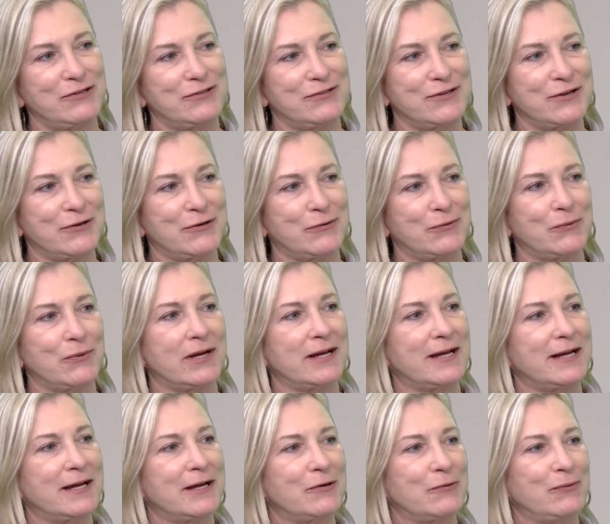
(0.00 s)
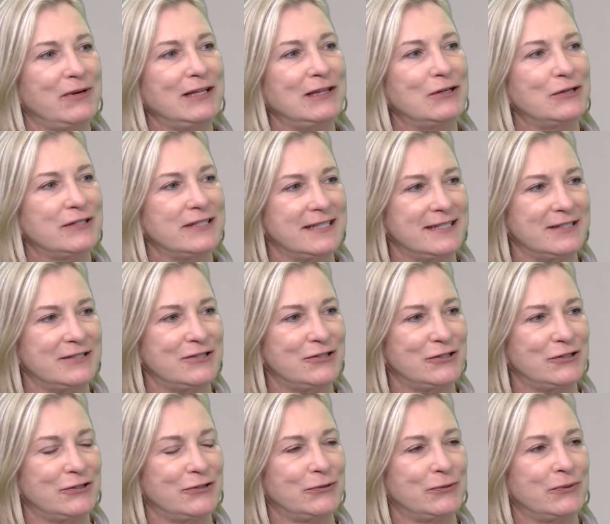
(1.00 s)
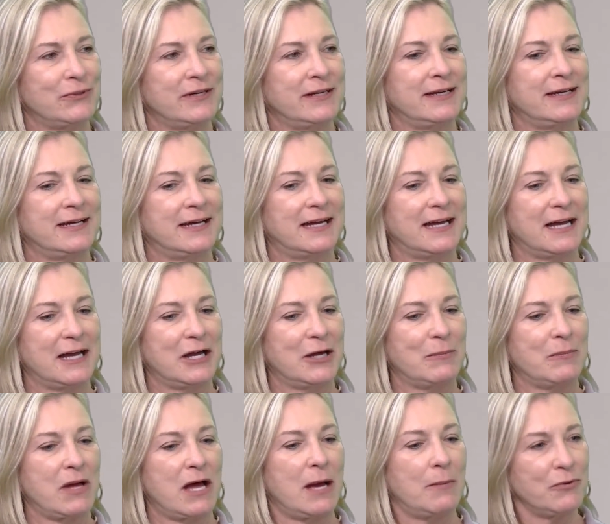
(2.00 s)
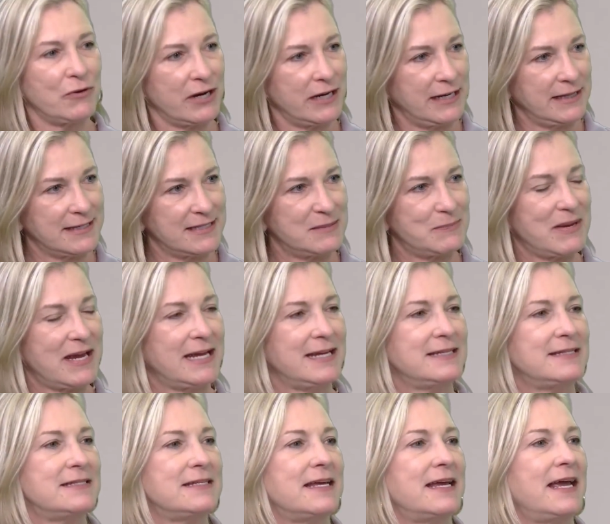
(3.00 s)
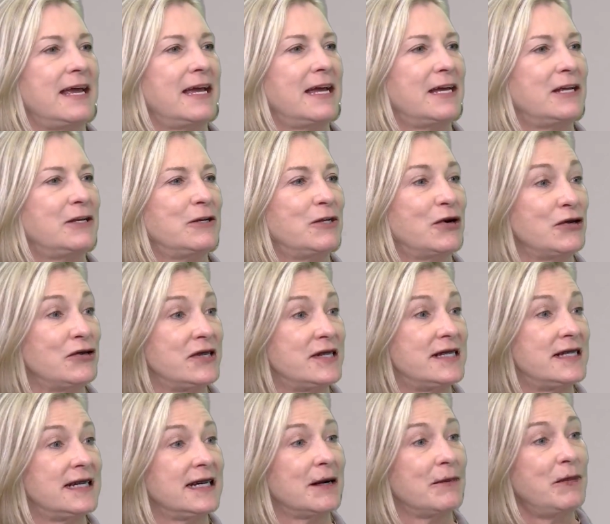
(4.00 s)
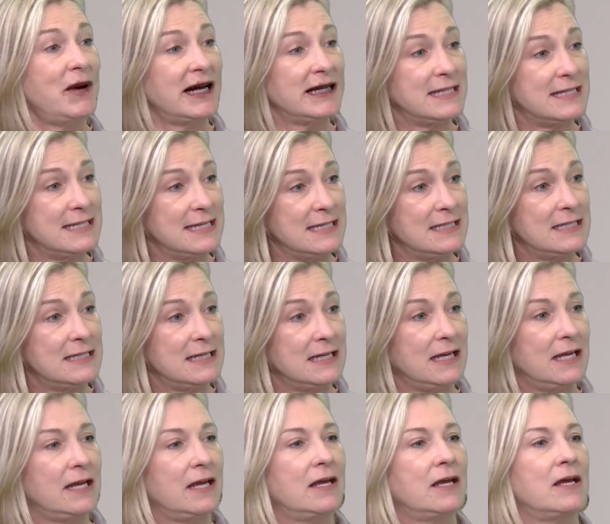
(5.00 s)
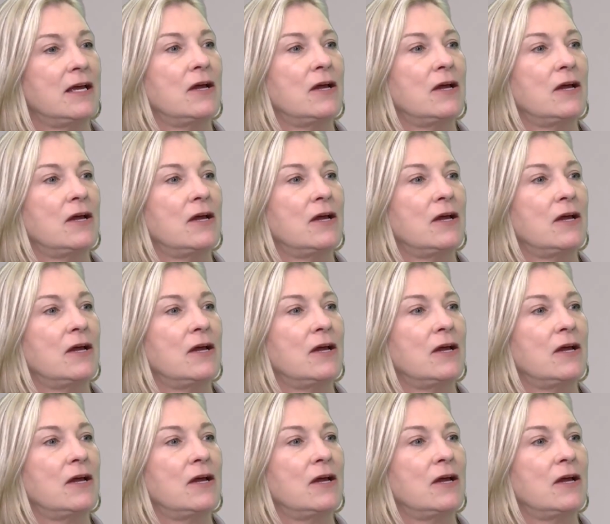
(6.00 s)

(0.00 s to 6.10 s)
So we looked into upgrading the space and purchasing a PET CT